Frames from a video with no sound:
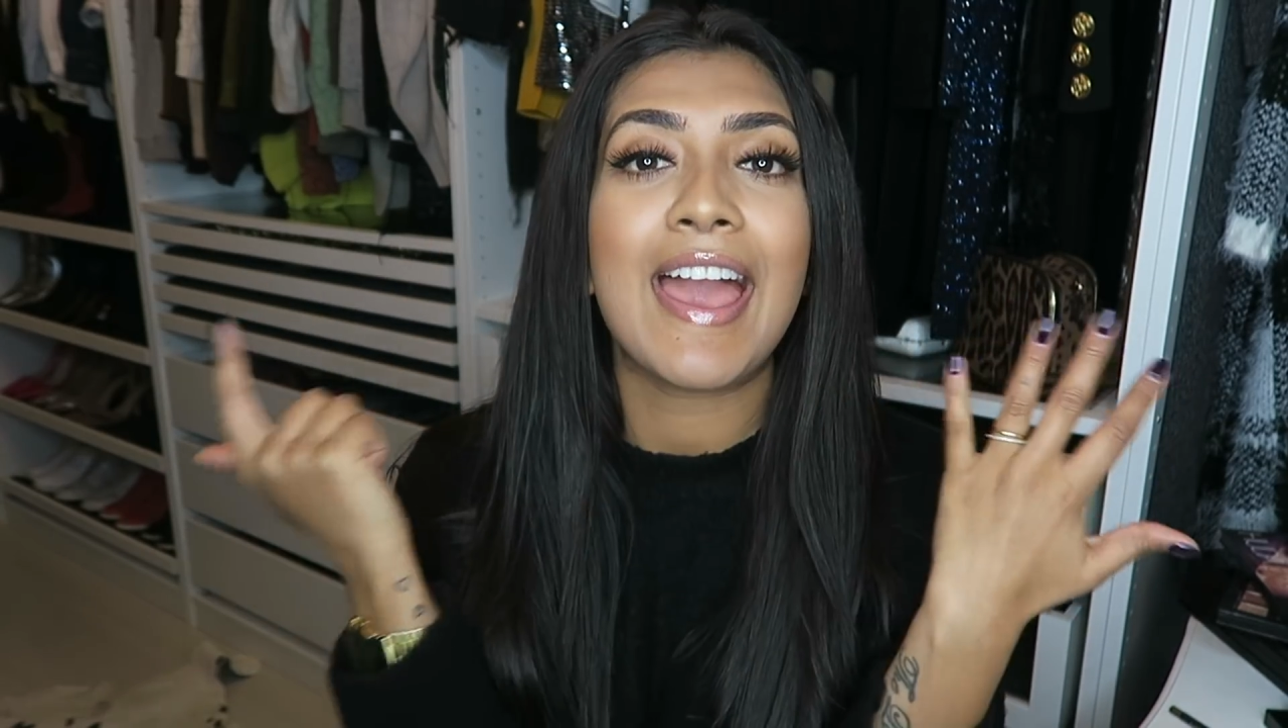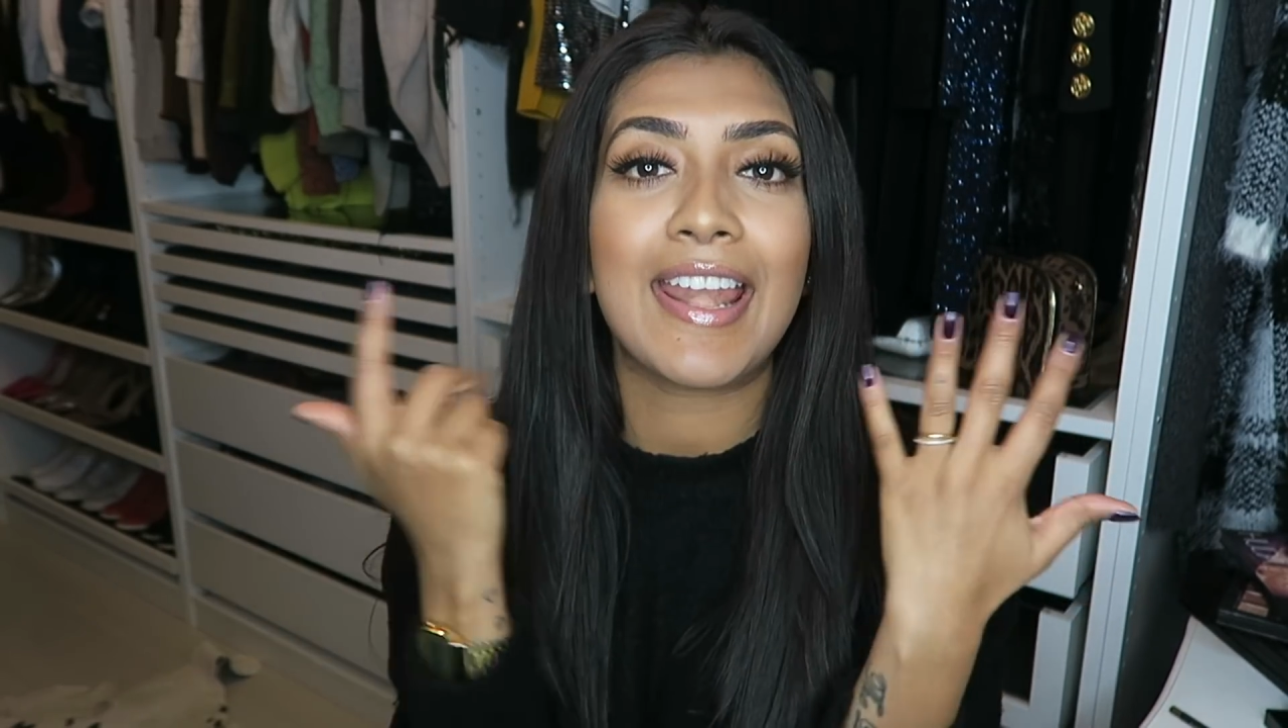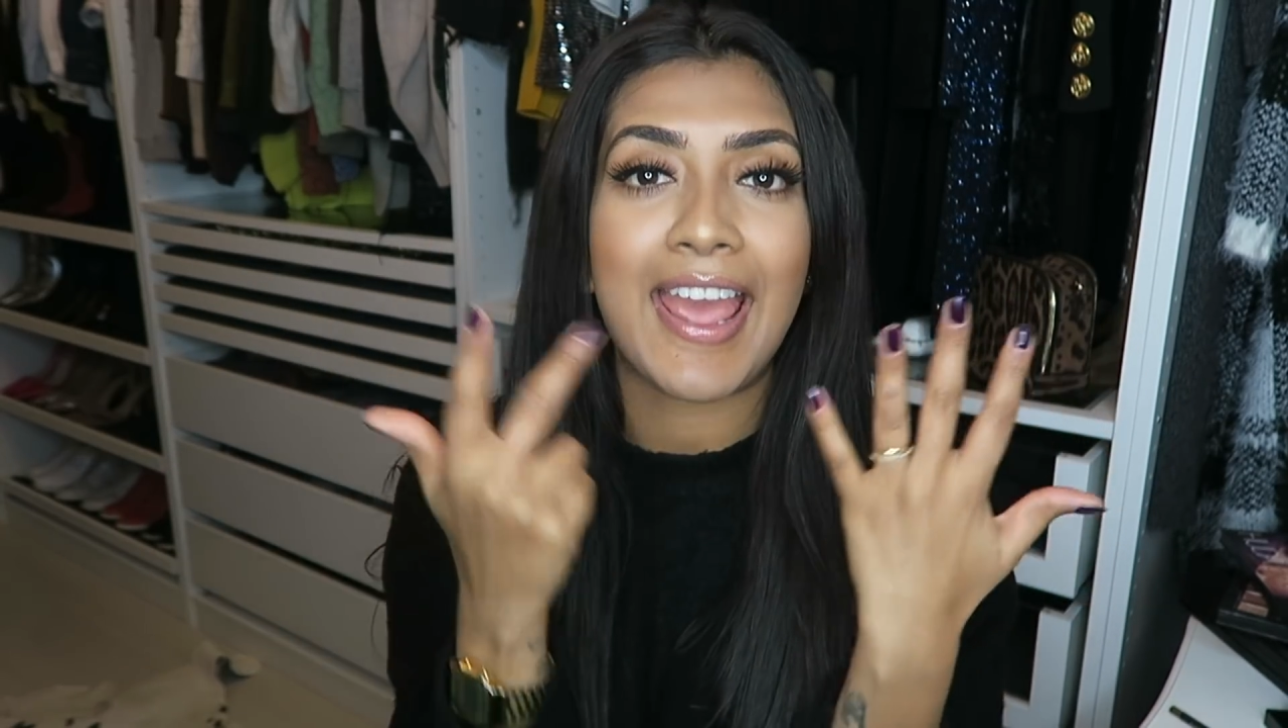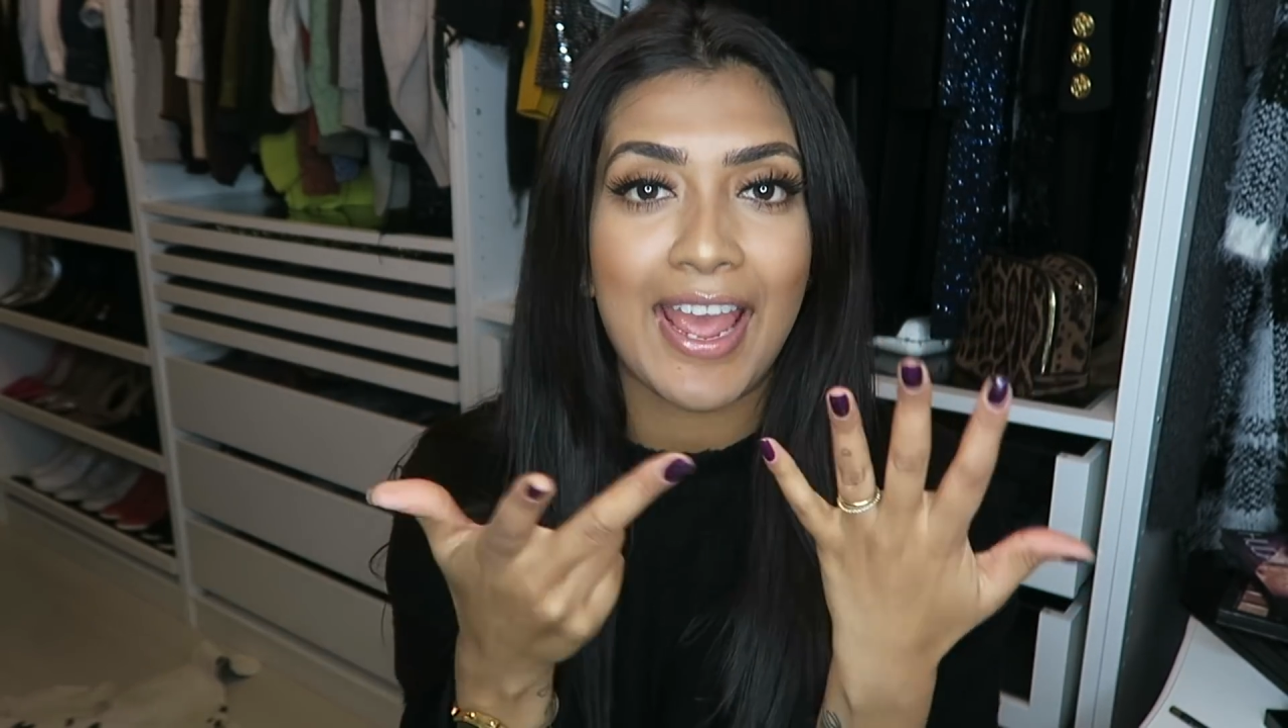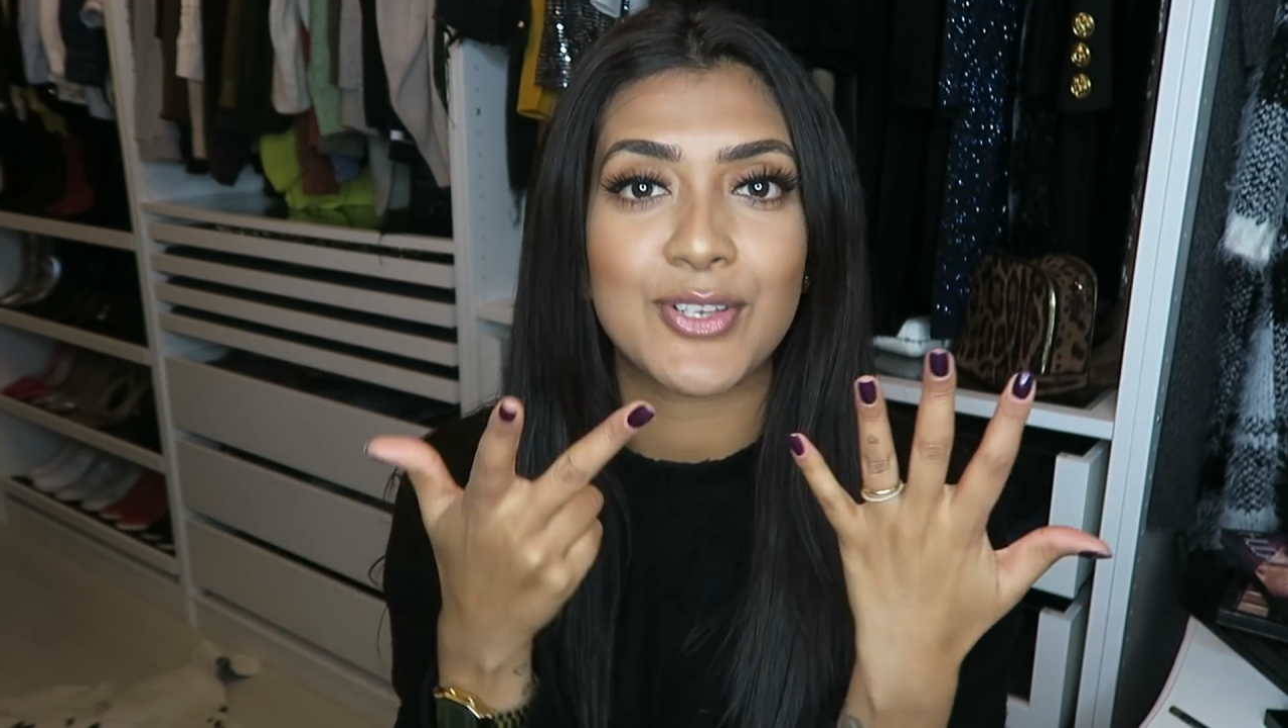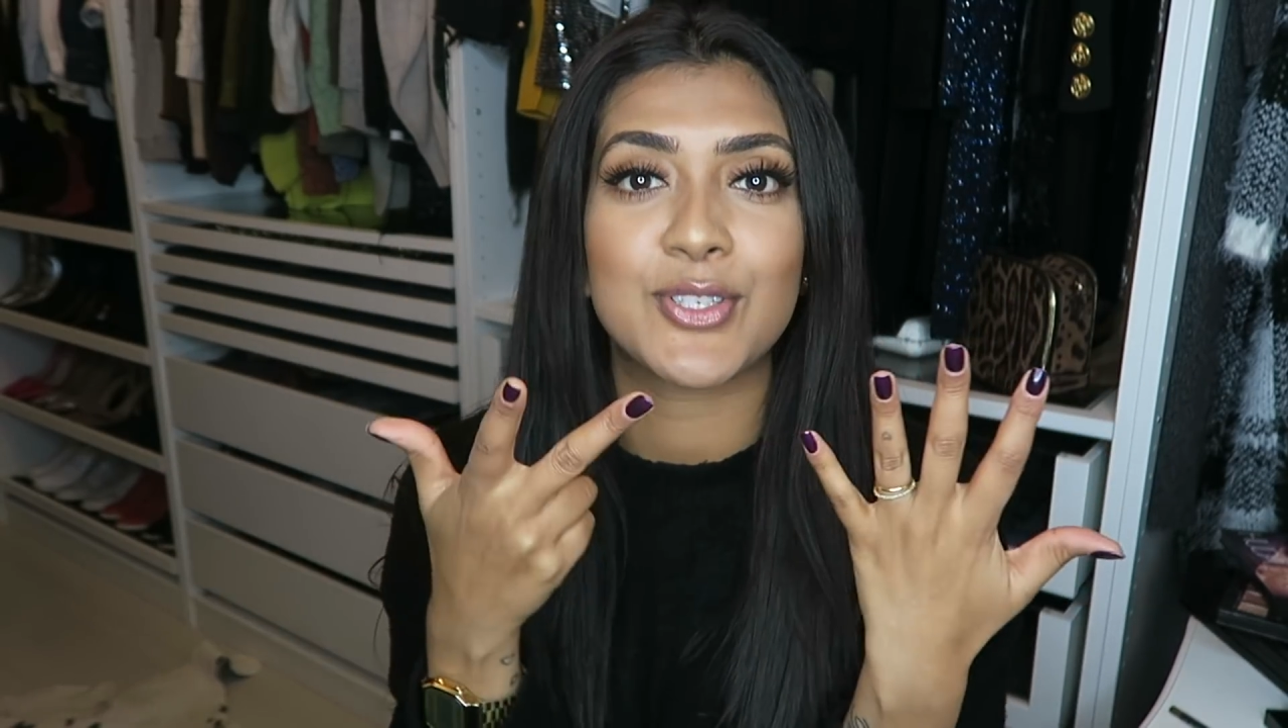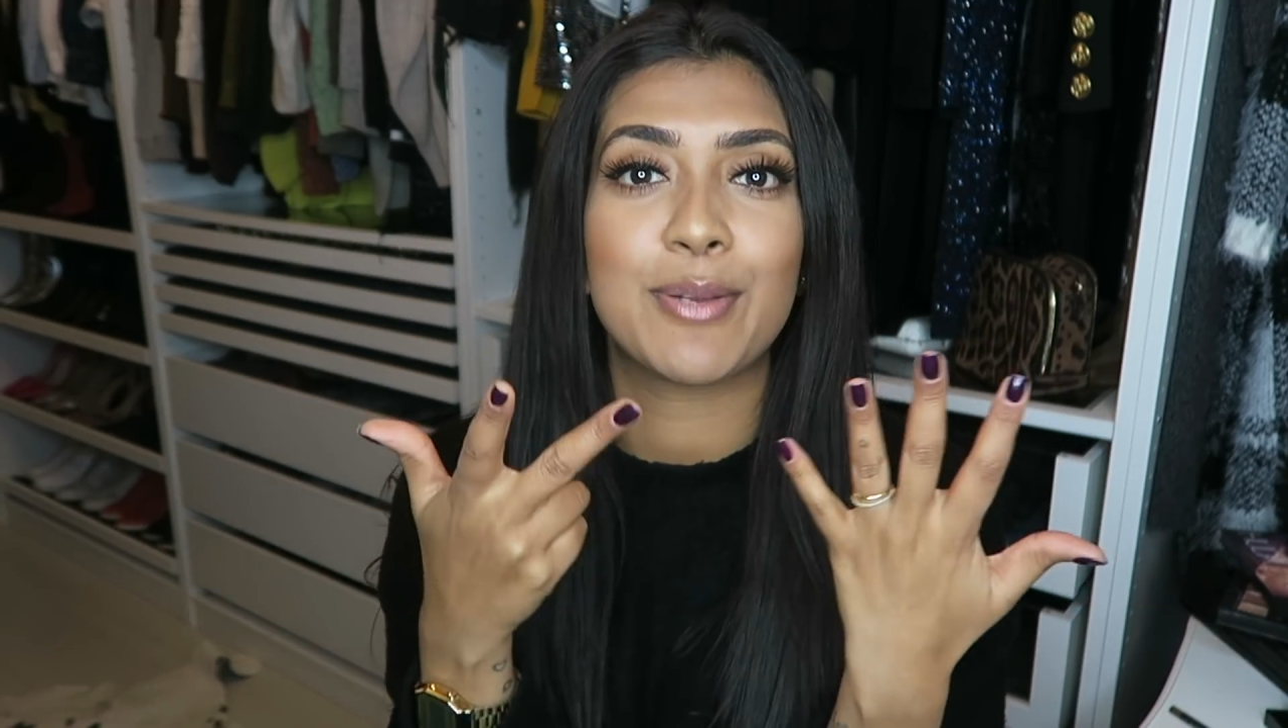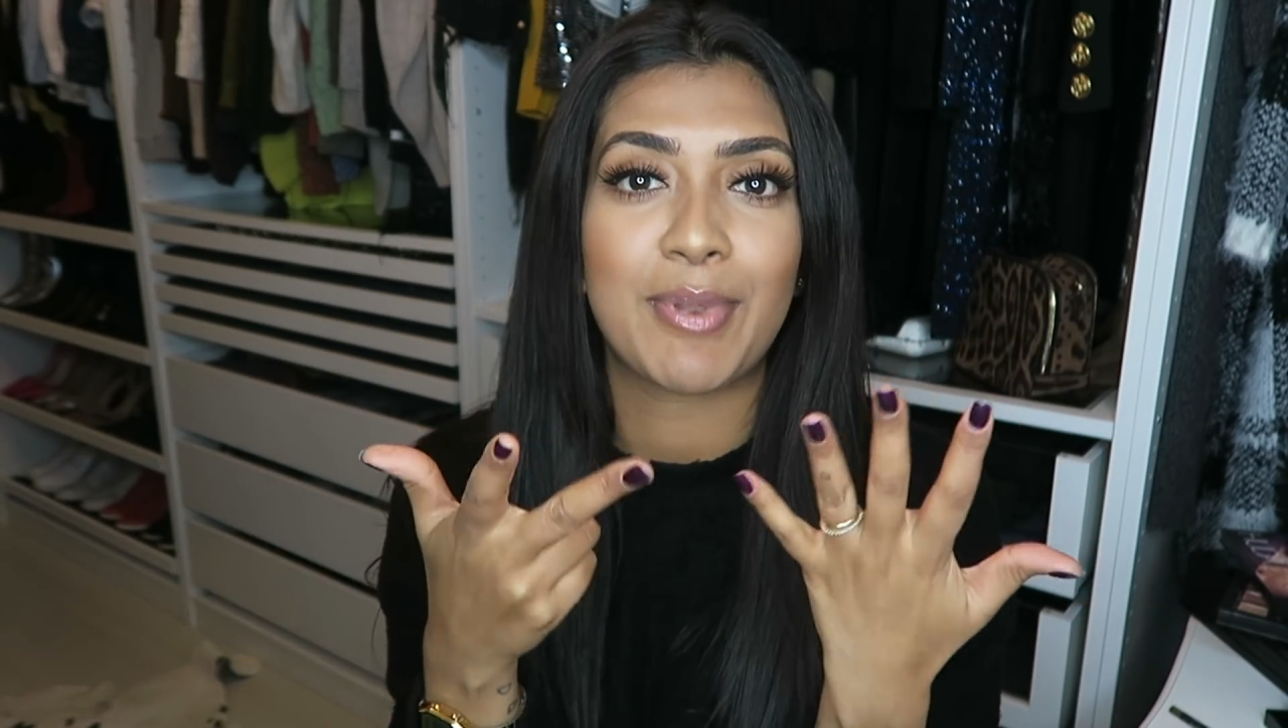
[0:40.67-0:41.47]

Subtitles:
and how to